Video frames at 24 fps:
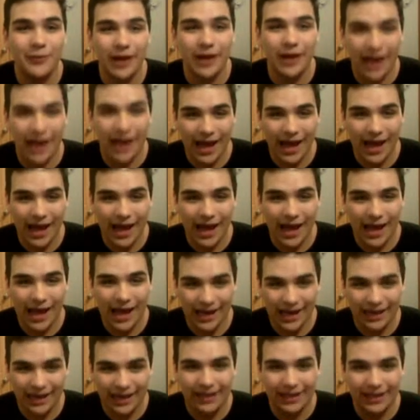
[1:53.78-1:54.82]
from what
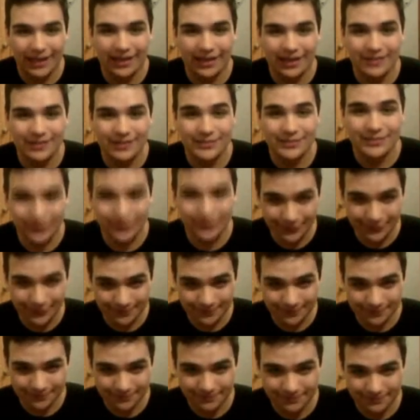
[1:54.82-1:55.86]
I
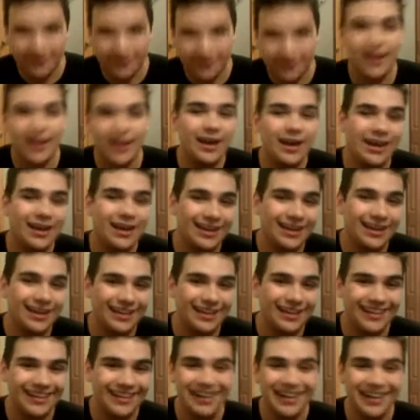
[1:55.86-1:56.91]
assume,
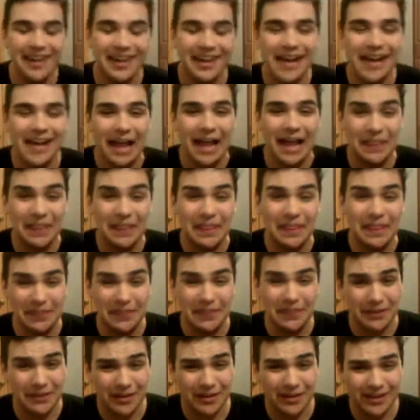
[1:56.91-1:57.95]
I
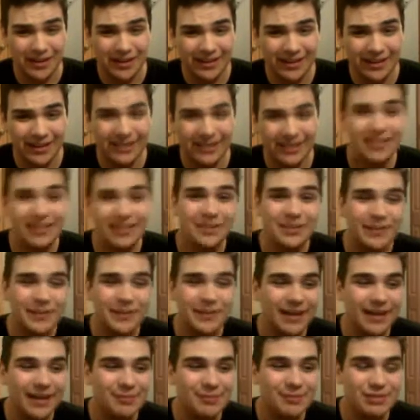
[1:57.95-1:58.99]
think there are a little
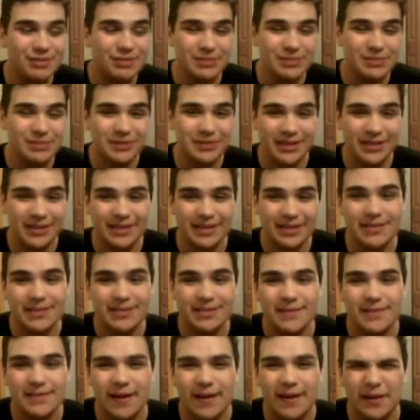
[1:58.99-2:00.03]
bit, just
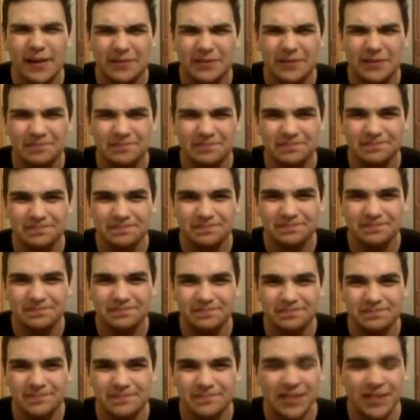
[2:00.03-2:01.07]
because,
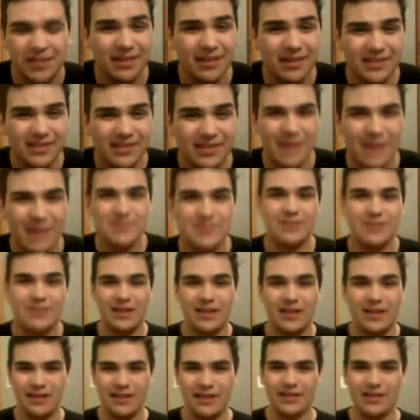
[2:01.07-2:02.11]
I think this happens to a
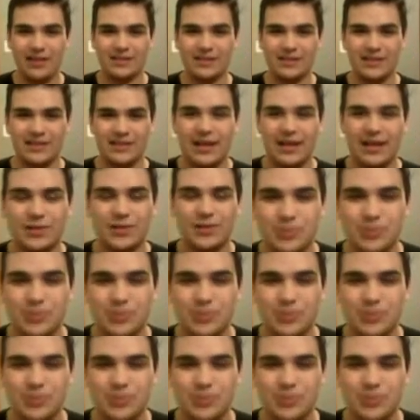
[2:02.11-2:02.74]
lot of things,